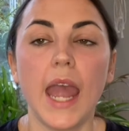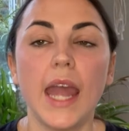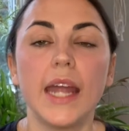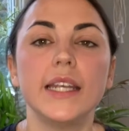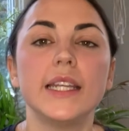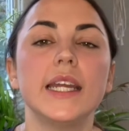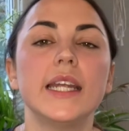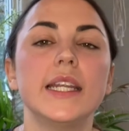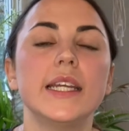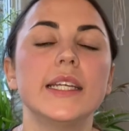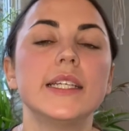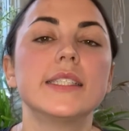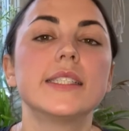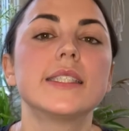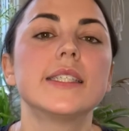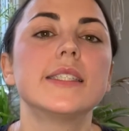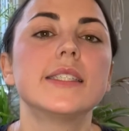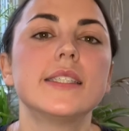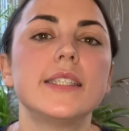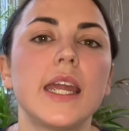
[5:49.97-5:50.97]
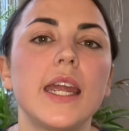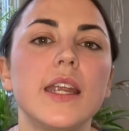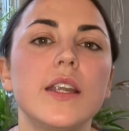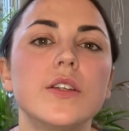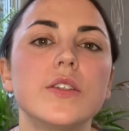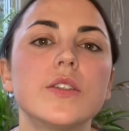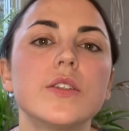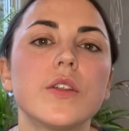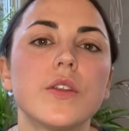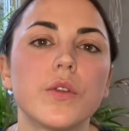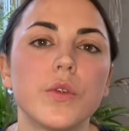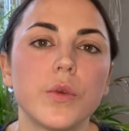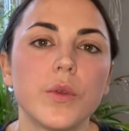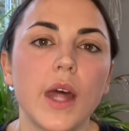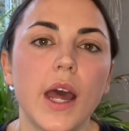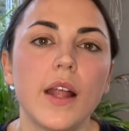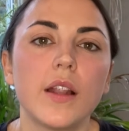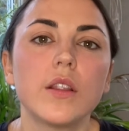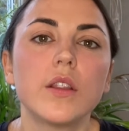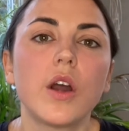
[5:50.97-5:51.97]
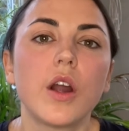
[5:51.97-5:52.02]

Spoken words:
and it is sustained through that